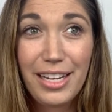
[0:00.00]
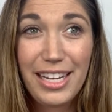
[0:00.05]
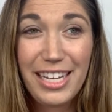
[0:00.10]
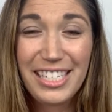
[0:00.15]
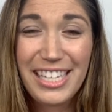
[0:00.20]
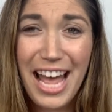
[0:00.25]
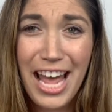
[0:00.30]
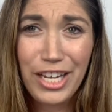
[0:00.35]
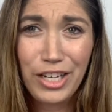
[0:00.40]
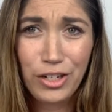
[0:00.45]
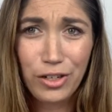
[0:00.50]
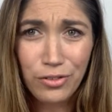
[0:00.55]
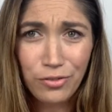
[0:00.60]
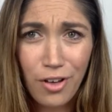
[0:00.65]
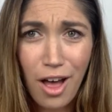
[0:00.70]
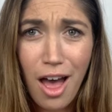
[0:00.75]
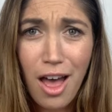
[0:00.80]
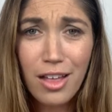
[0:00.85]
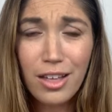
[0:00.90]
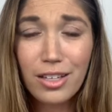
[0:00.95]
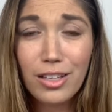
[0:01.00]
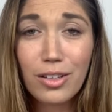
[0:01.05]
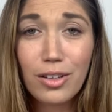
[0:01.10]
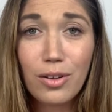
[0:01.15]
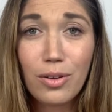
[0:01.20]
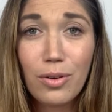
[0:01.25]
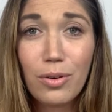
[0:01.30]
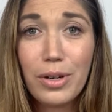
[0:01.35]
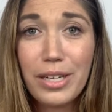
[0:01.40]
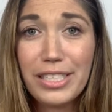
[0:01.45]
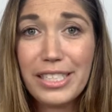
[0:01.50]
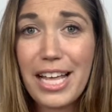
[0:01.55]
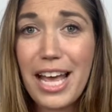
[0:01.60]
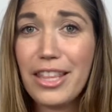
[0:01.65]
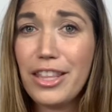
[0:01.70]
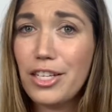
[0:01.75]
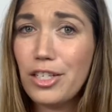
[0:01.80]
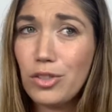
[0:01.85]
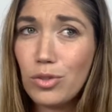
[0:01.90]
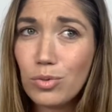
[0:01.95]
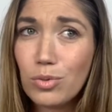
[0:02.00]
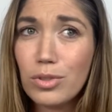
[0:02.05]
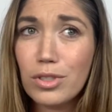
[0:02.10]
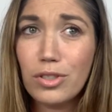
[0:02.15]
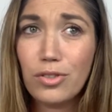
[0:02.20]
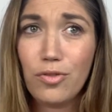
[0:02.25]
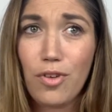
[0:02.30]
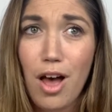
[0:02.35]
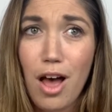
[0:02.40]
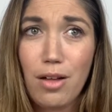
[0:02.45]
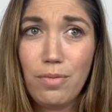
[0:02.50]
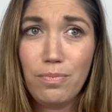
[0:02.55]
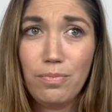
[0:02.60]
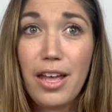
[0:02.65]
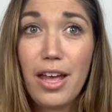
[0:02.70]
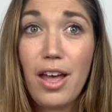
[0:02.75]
is that your fault? Or is that the school's fault?